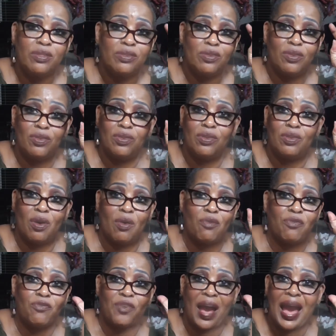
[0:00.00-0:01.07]
you know,
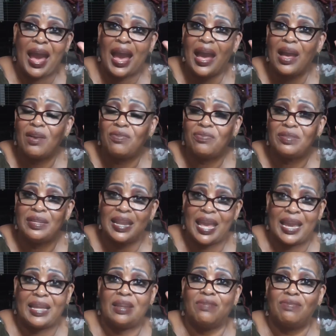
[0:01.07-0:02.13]
5
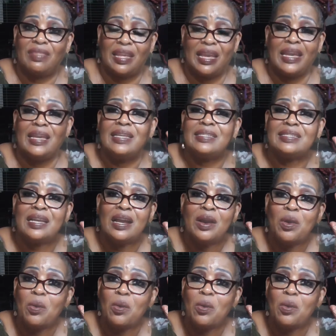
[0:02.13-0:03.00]
negative things,